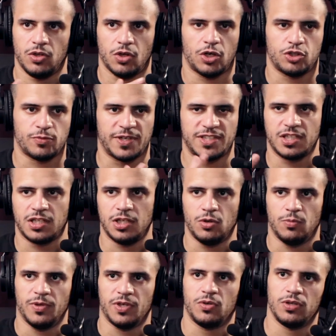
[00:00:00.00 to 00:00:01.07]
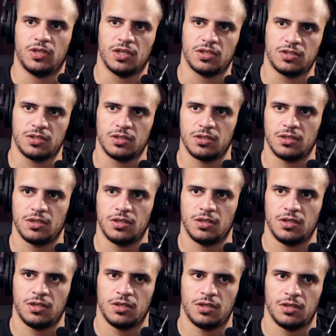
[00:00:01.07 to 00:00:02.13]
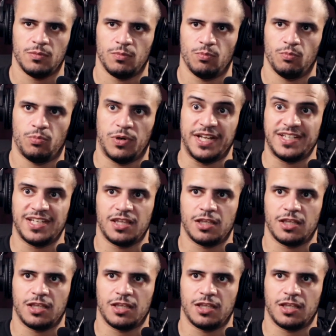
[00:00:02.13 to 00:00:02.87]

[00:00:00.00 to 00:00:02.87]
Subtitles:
automatically you'll be good at blending